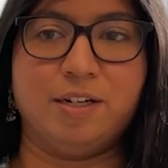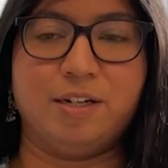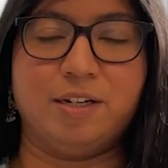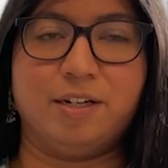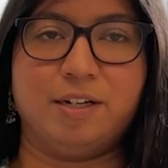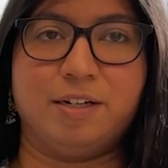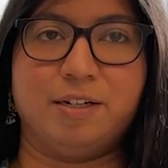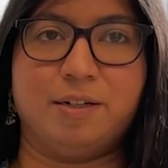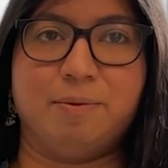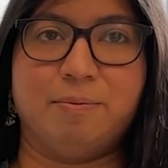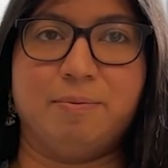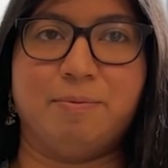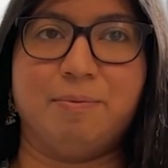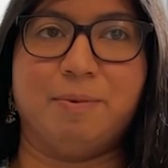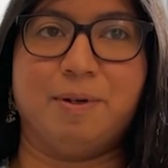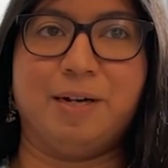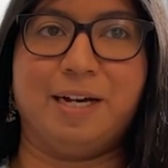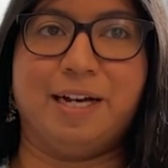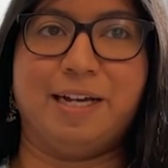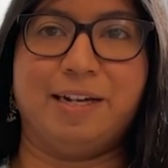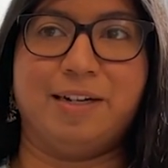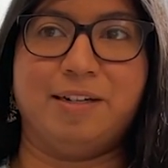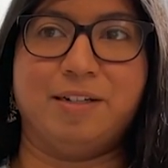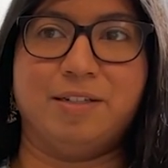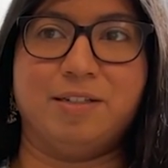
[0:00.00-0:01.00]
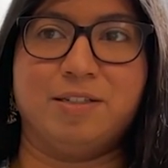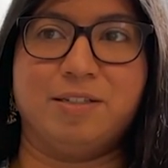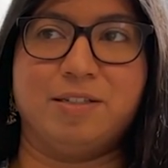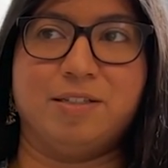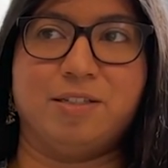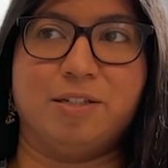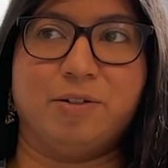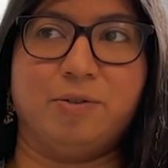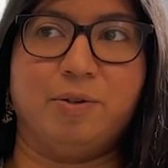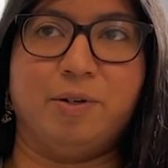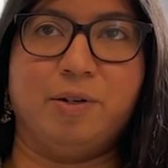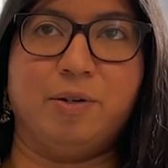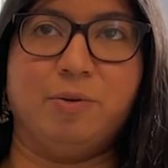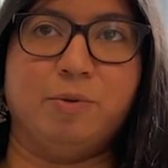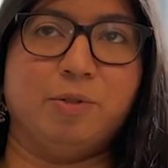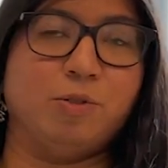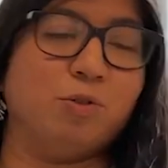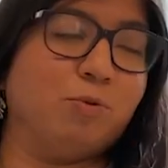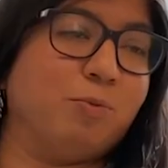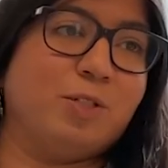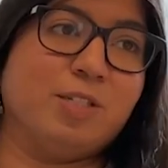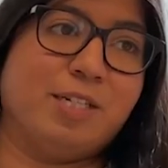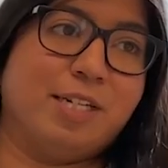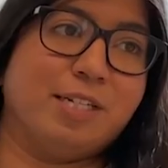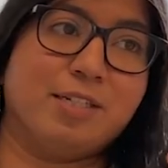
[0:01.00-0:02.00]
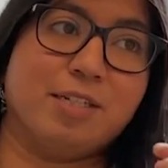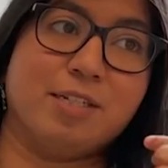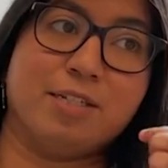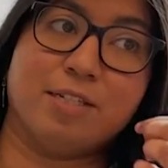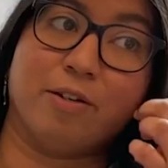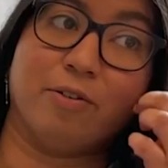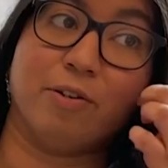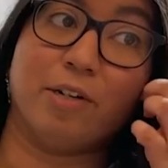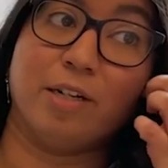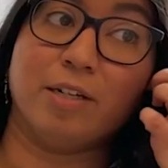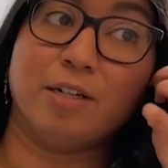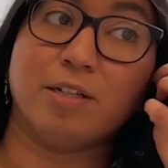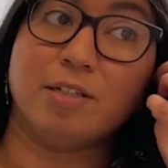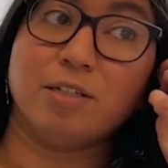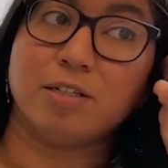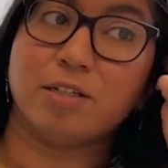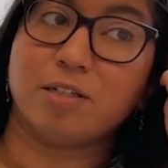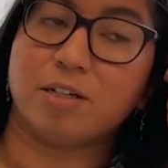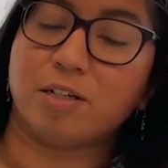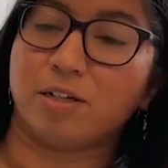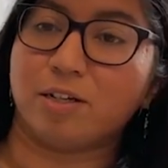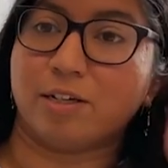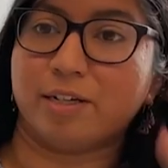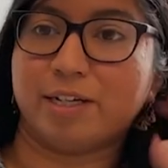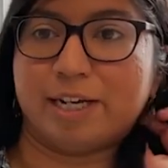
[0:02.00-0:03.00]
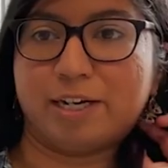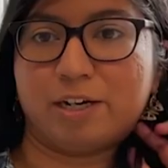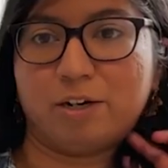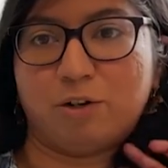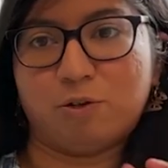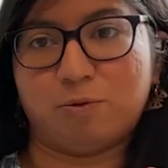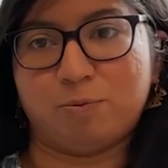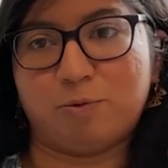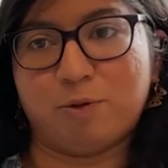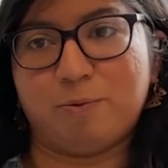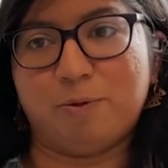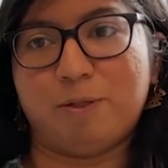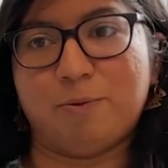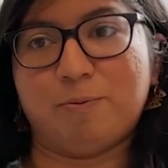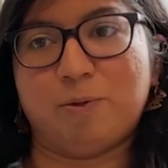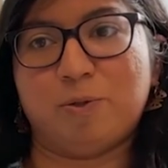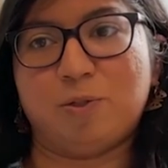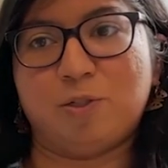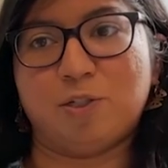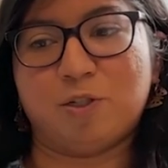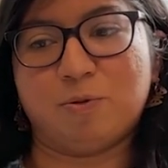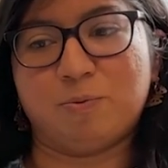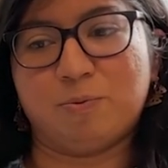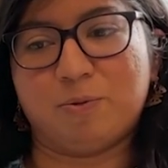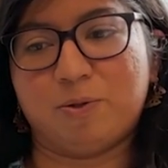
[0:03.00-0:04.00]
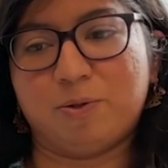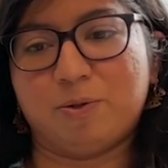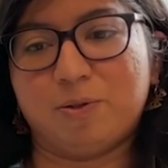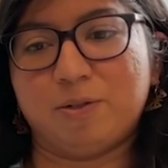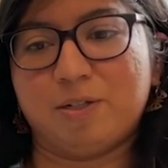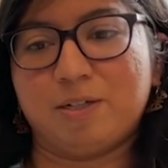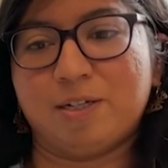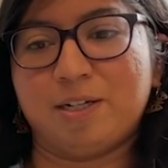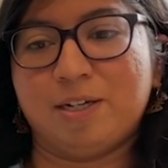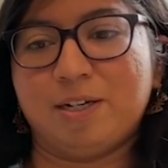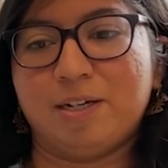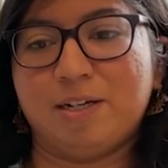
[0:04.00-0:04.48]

And so it was almost necessary to get a lot more people in support.